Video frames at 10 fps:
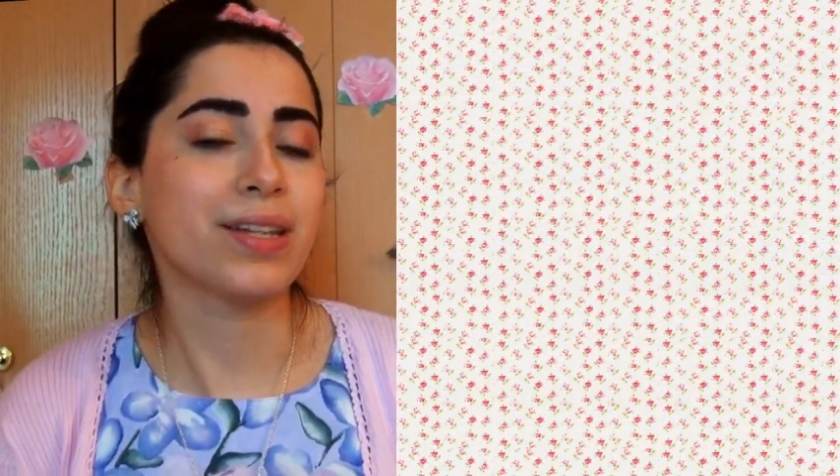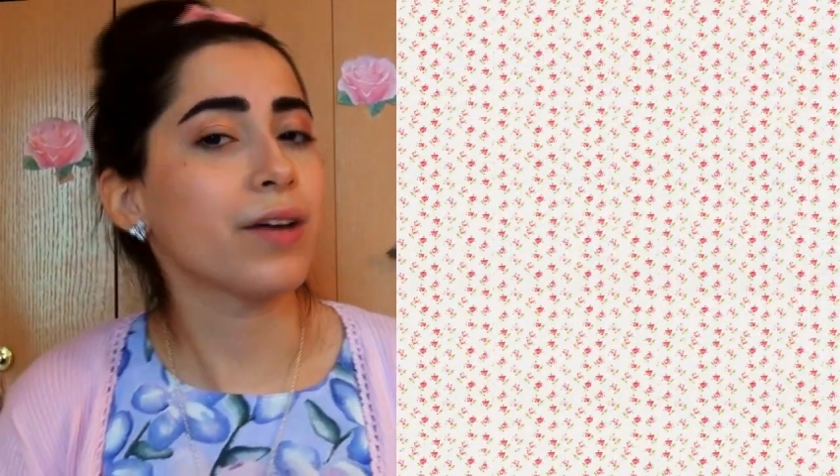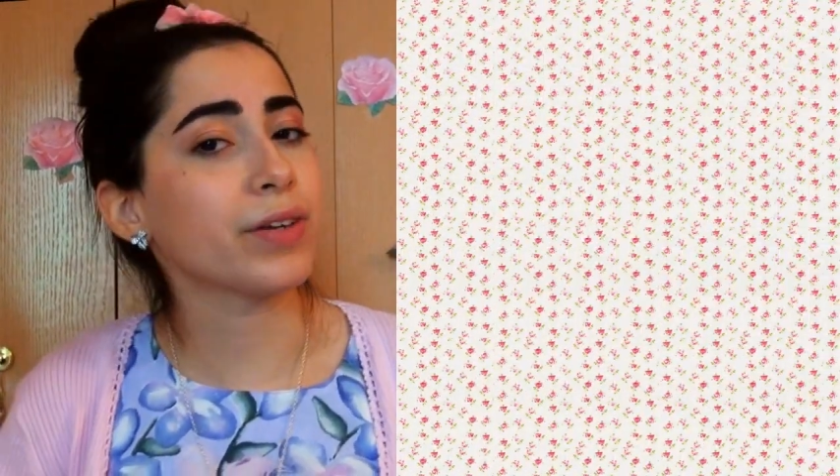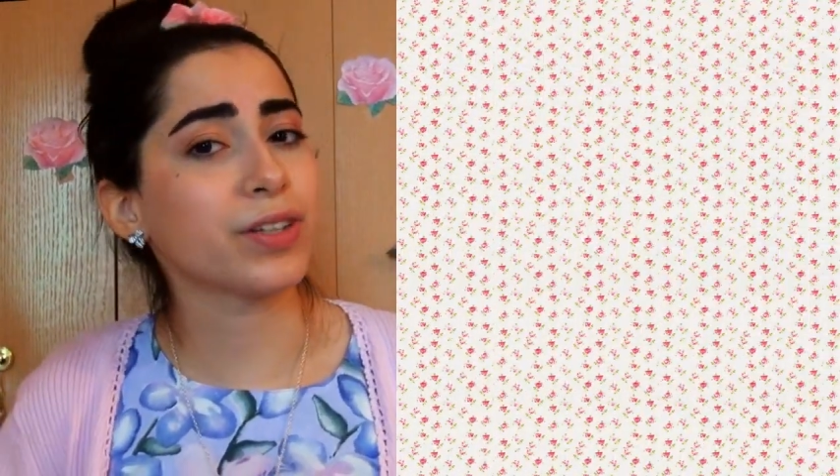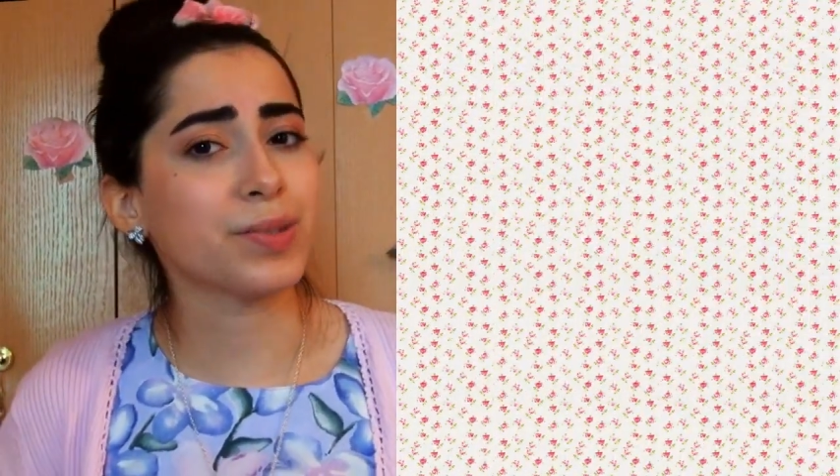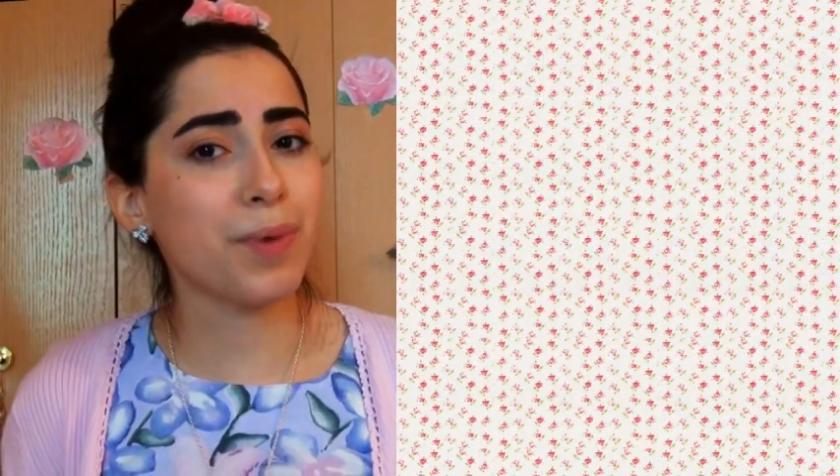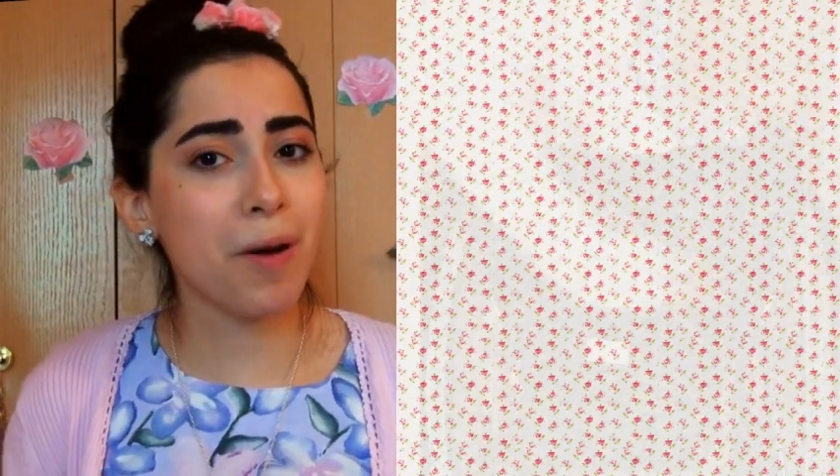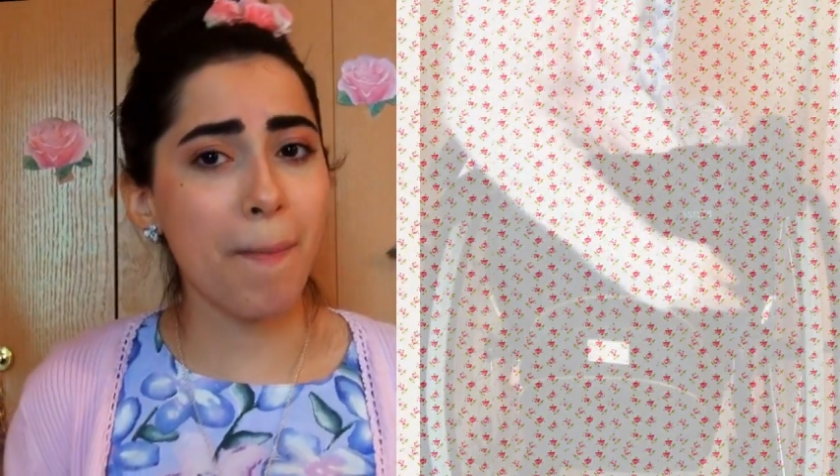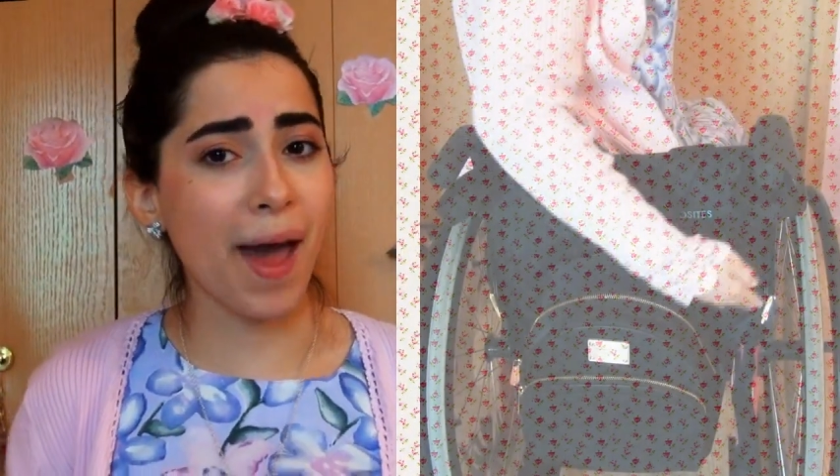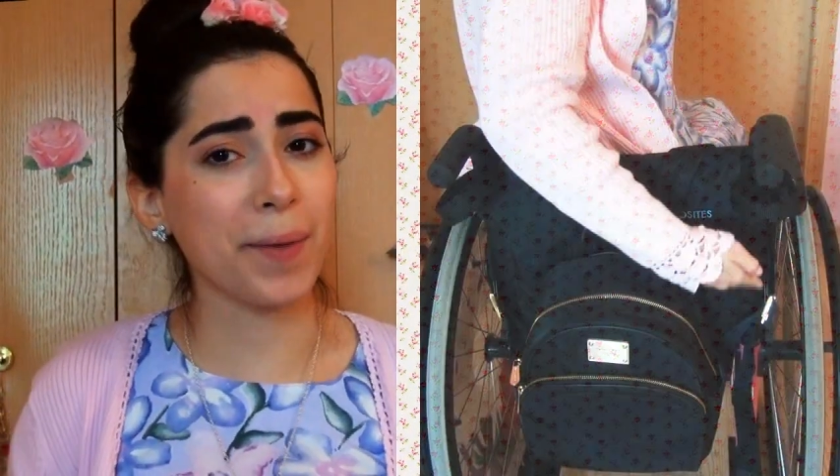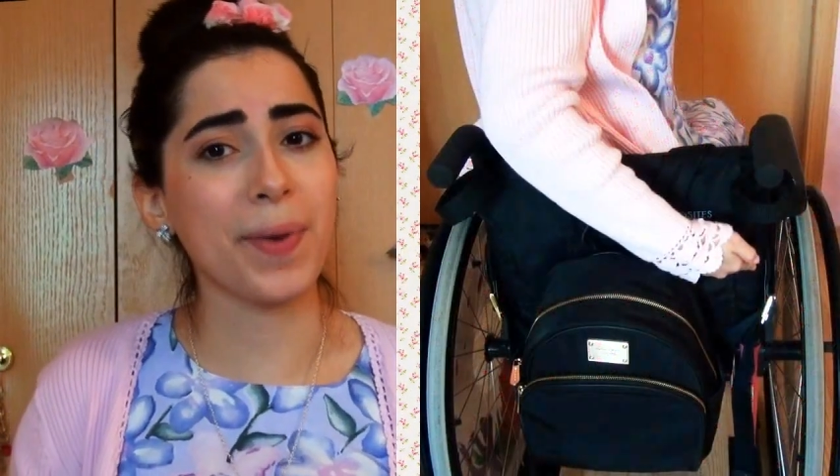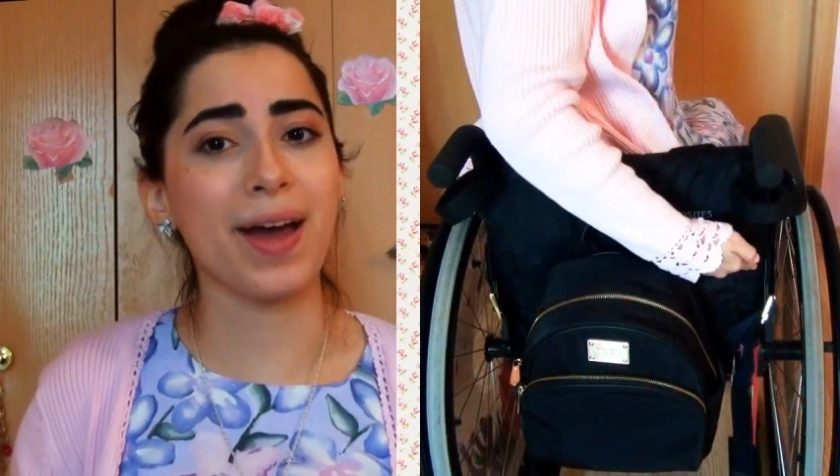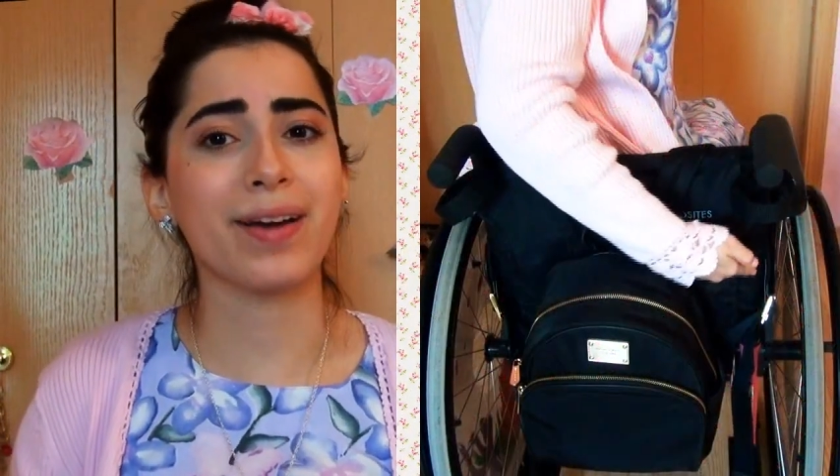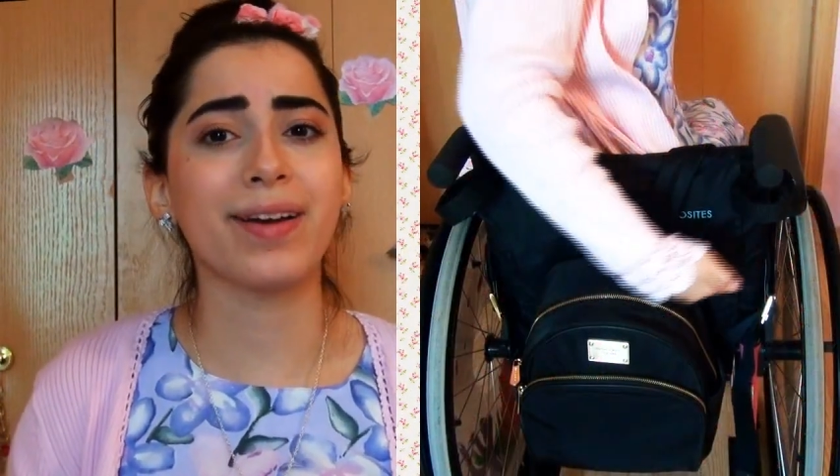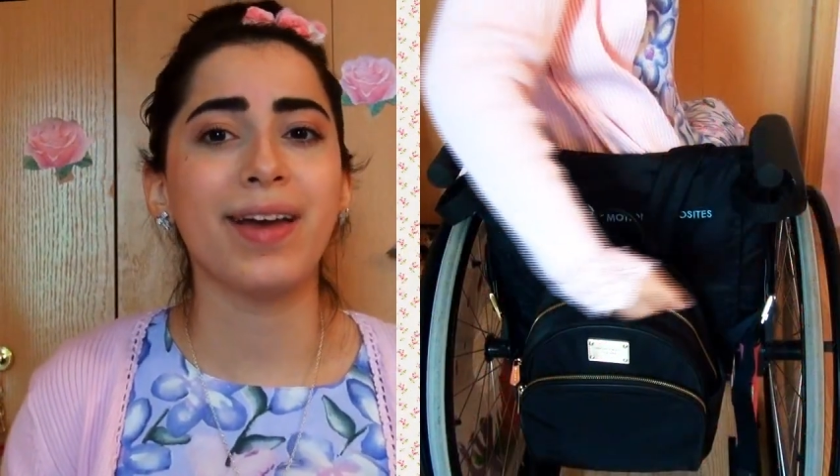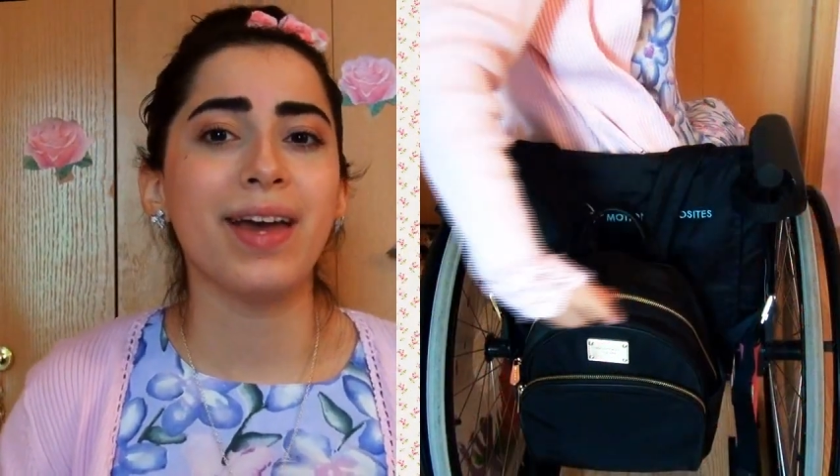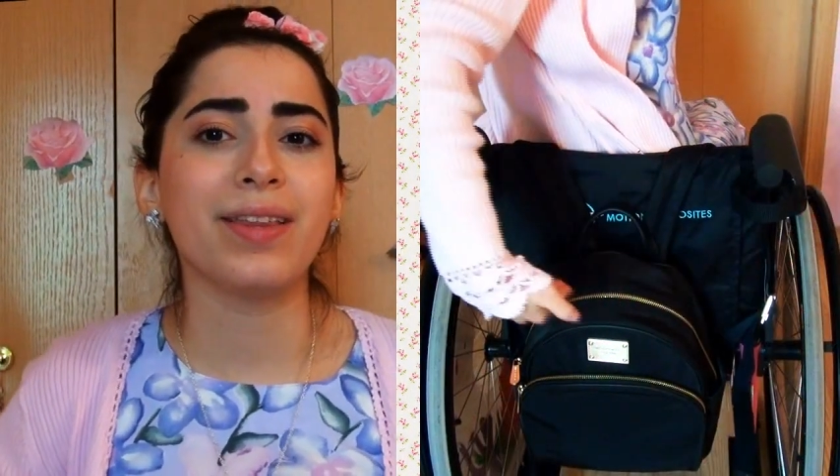is having a small backpack